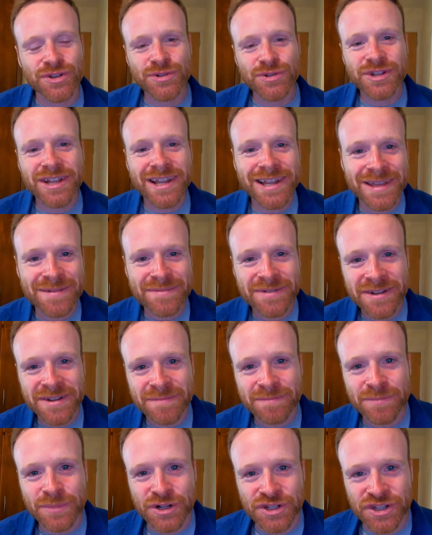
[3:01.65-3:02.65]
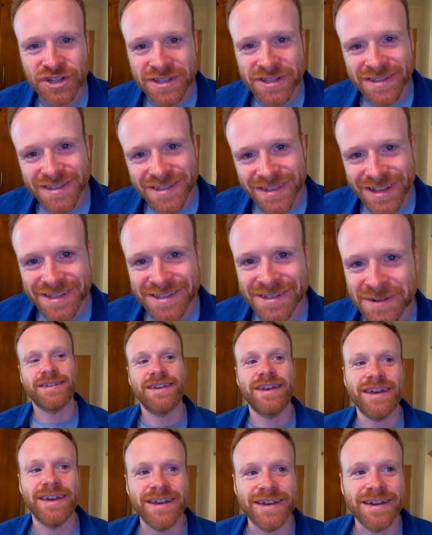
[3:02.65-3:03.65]
to limited budgets, that's it.
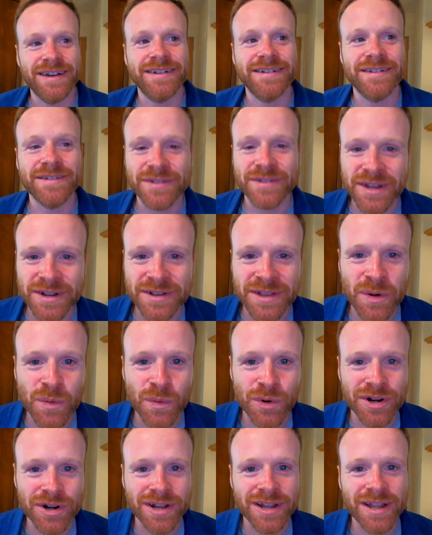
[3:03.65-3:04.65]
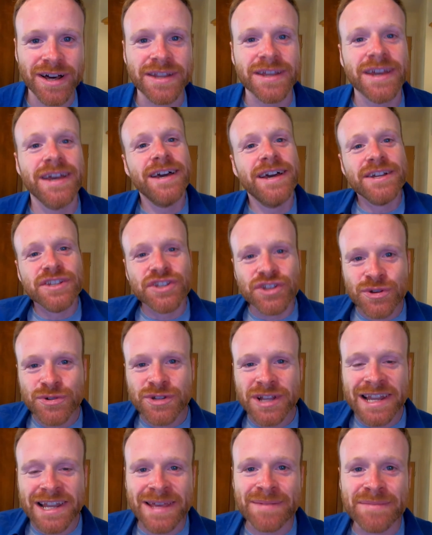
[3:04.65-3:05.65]
You hear that word a lot. Due
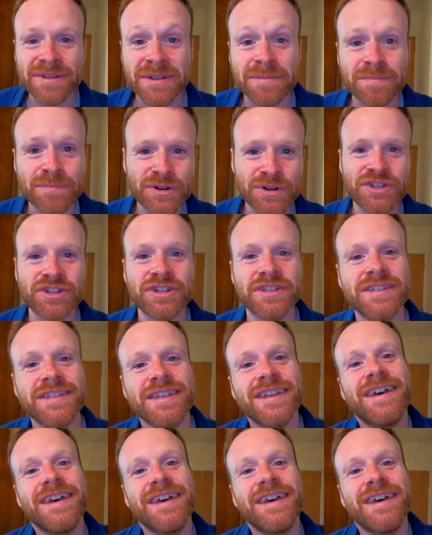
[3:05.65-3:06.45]
to limited budgets,